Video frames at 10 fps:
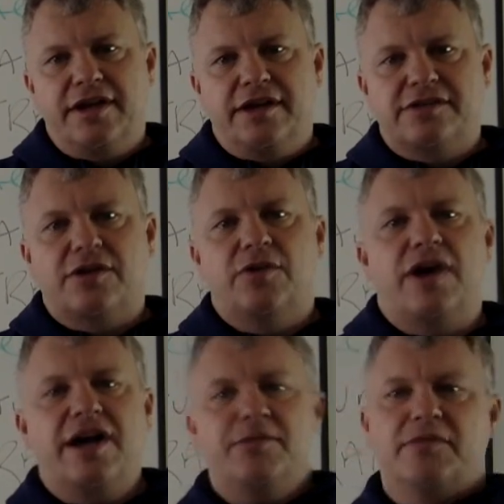So
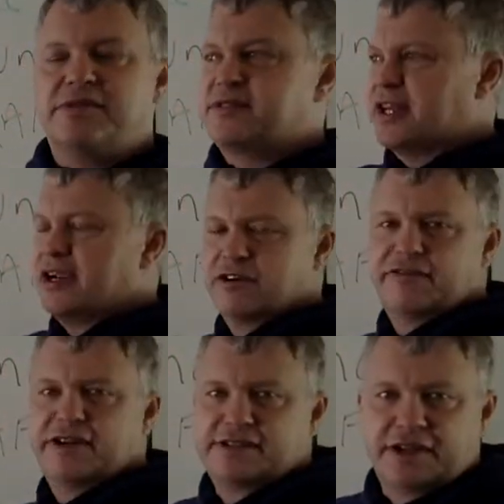I'm
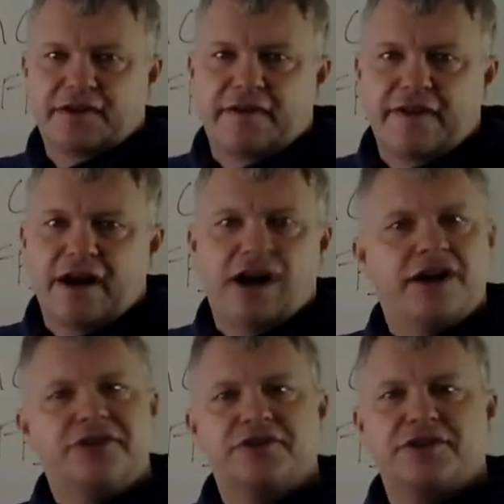sacrificing
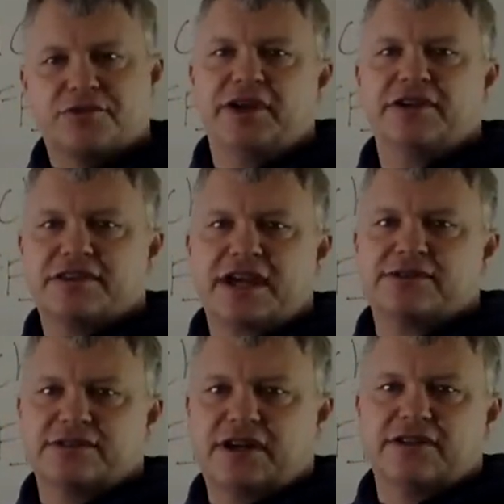$100,000 to
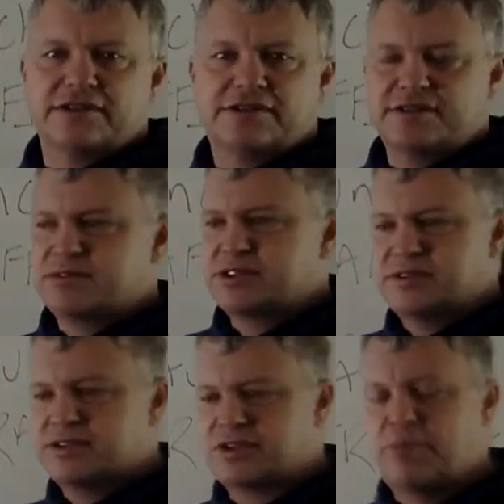$300,000
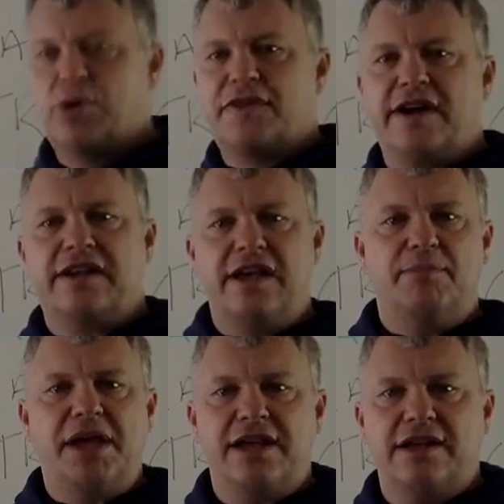to support that
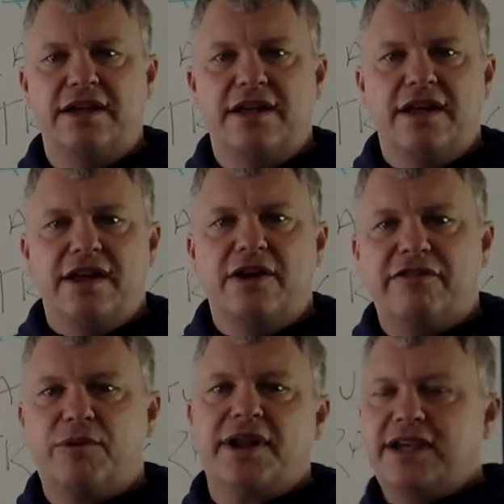campaign. Now,
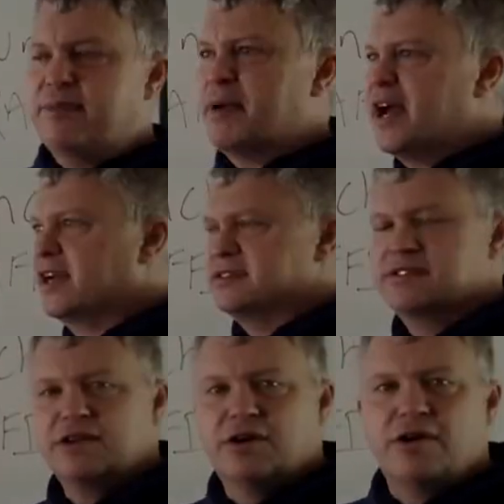if what I get back is
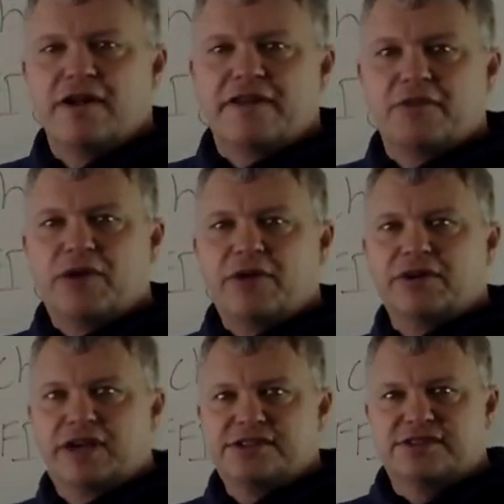0, then why
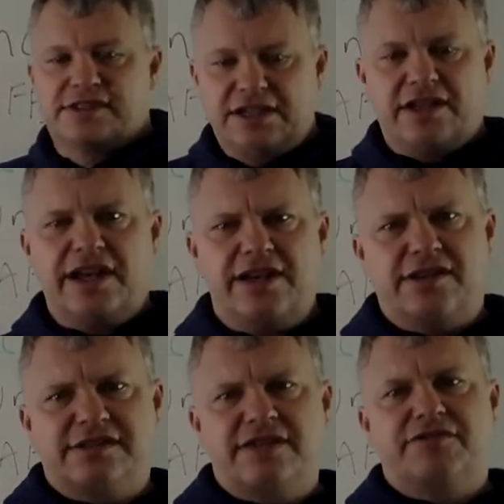wouldn't I just send you, hey,
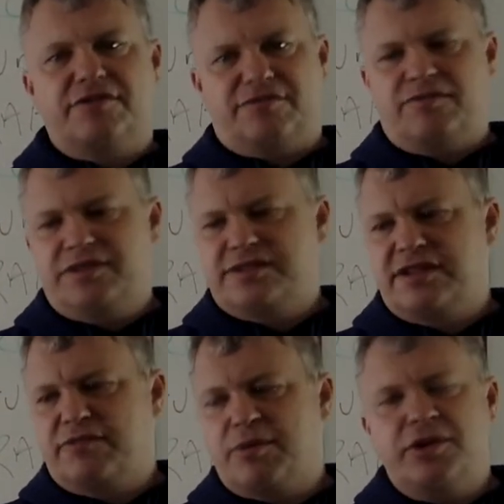instead
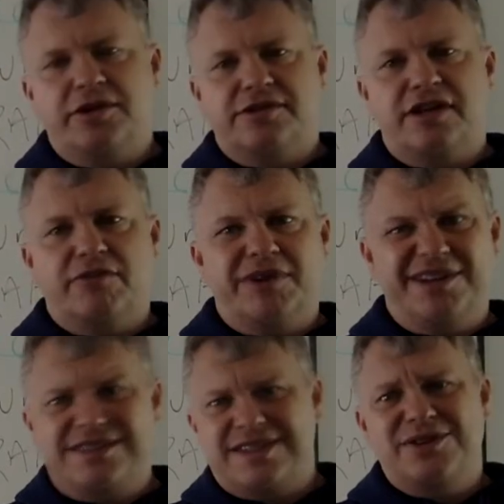of promoting your stuff, why don't I
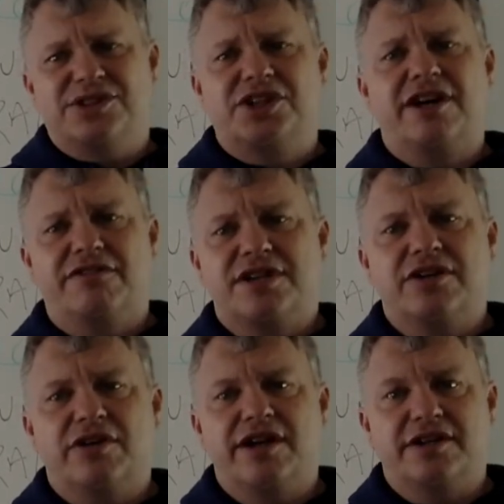just send you a check for 10
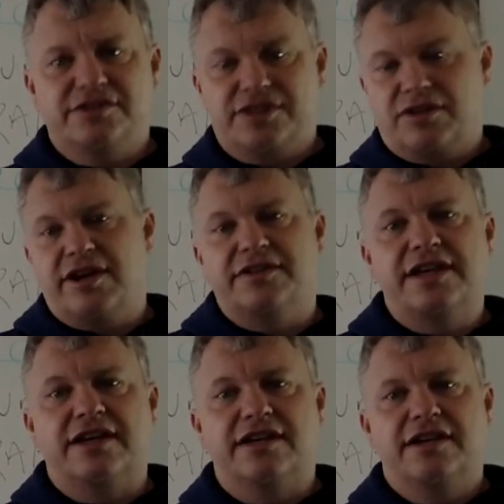grand? Here's 10 grand,
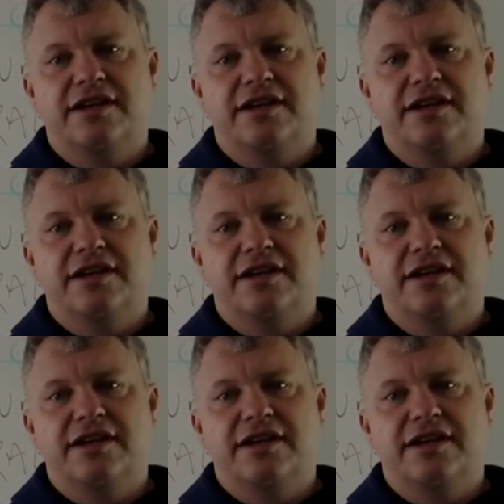take it.